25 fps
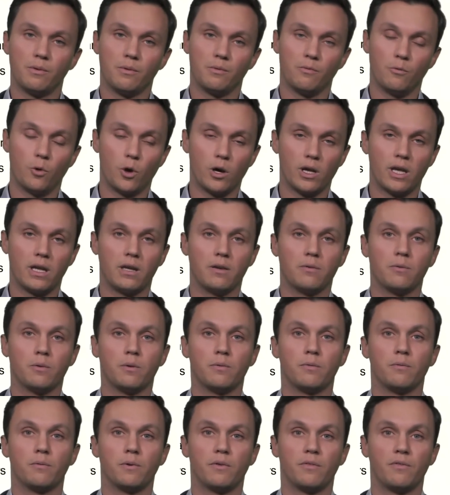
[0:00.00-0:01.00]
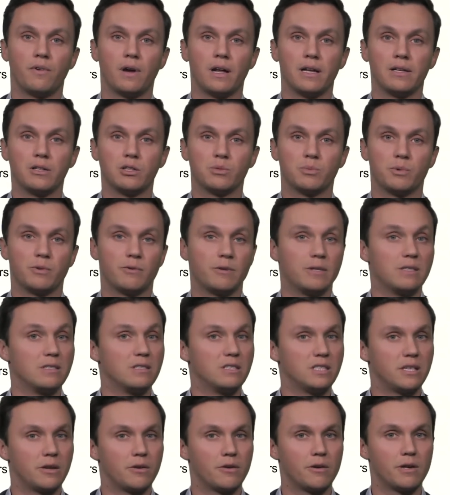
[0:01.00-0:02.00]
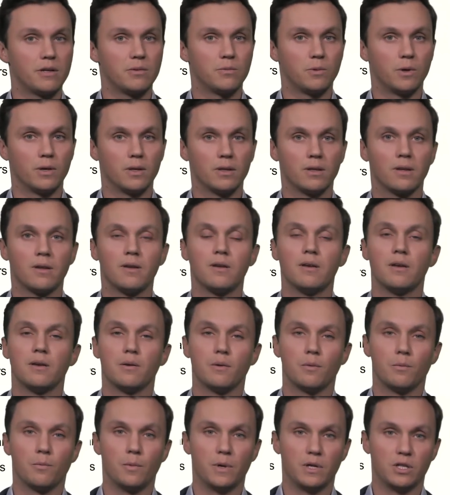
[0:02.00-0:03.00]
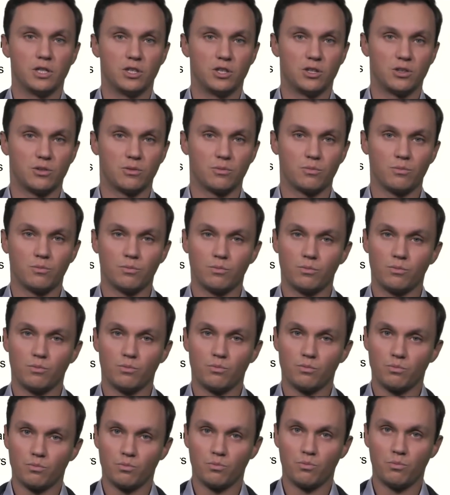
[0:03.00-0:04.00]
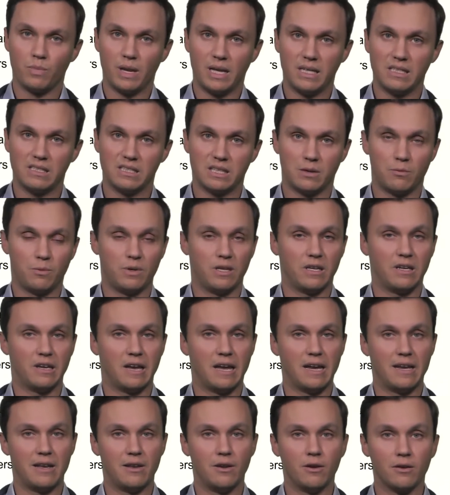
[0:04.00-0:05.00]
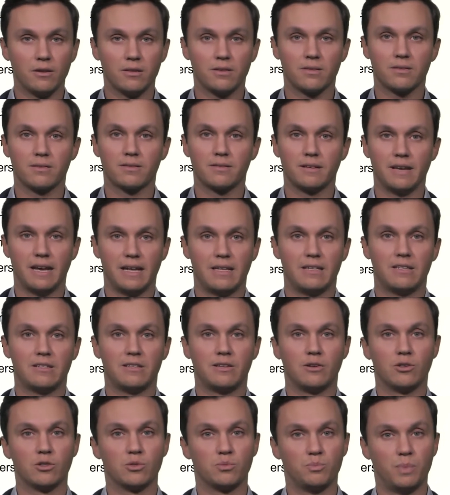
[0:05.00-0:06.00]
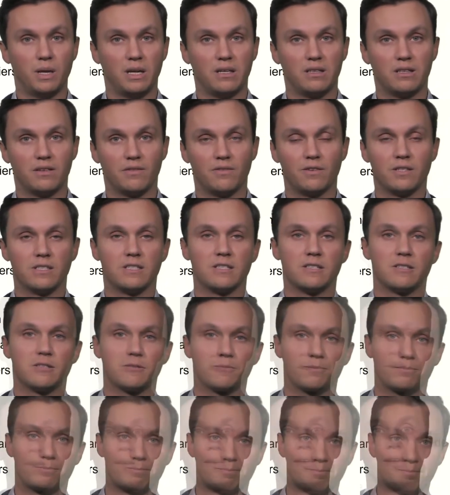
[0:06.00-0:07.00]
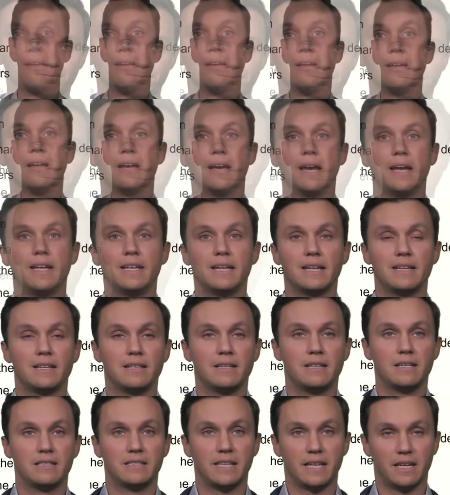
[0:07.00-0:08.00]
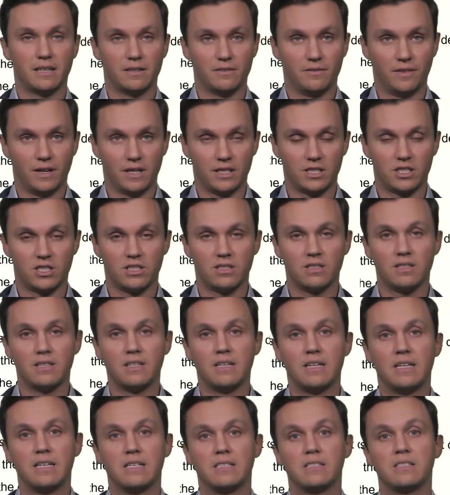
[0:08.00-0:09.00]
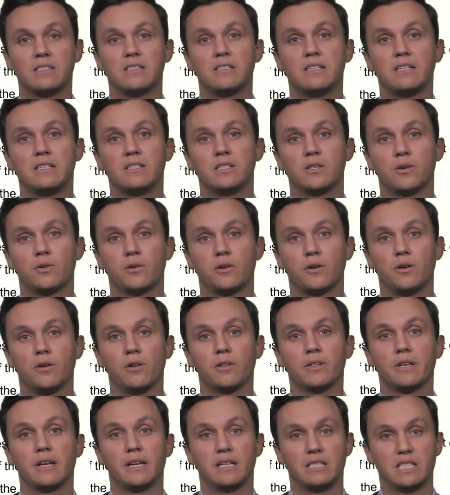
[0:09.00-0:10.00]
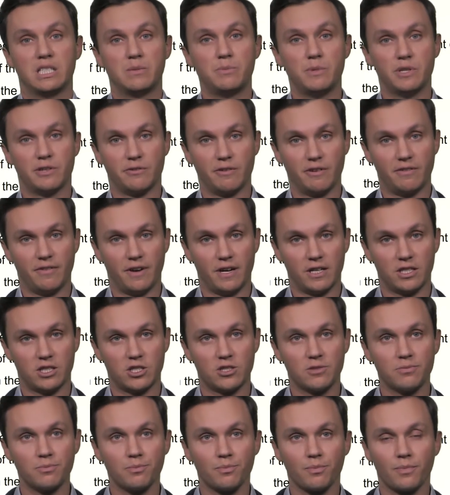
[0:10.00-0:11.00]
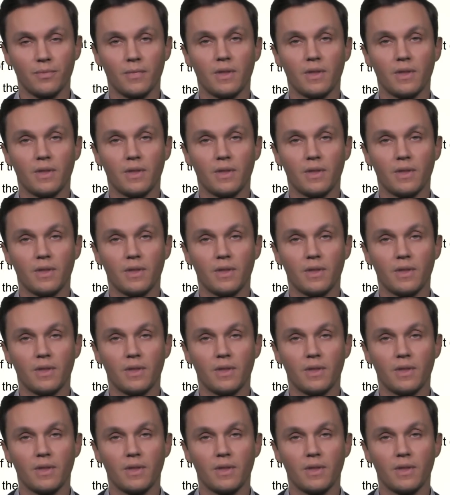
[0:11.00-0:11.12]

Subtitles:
working with values between 0 and 1, which means that we cannot get those big differences. And then the second function is the so-called asymmetry function,